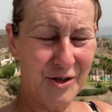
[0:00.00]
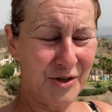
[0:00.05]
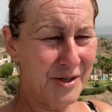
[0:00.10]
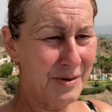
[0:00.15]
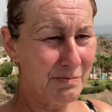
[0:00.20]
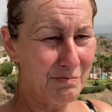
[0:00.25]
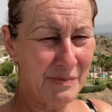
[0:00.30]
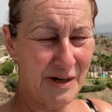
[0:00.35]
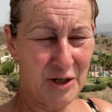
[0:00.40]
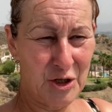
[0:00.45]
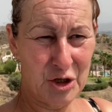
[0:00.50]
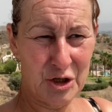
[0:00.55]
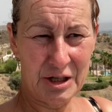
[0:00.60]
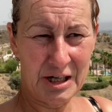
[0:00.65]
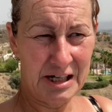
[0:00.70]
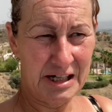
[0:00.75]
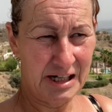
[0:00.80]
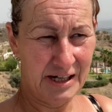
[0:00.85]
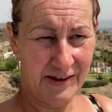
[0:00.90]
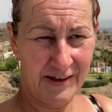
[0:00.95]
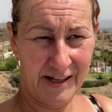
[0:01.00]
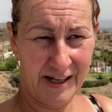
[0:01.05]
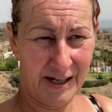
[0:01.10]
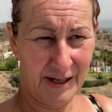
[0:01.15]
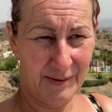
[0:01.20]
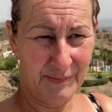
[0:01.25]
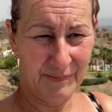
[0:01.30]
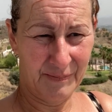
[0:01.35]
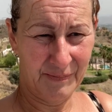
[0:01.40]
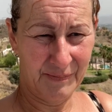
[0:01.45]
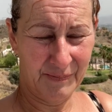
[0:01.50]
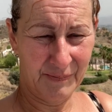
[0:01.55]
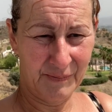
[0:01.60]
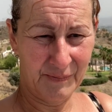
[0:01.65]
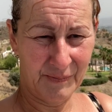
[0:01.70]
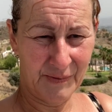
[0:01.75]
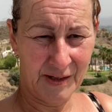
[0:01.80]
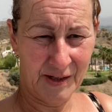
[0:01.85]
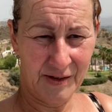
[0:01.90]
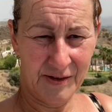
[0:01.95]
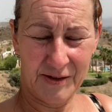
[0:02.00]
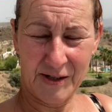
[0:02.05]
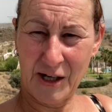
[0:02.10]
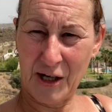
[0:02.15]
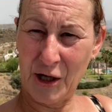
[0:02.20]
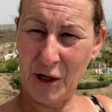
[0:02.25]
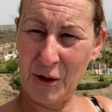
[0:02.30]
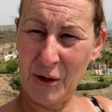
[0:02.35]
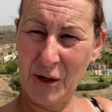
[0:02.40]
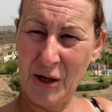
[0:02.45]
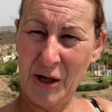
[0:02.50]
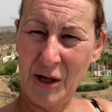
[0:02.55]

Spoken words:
Didn't mention any of that. So,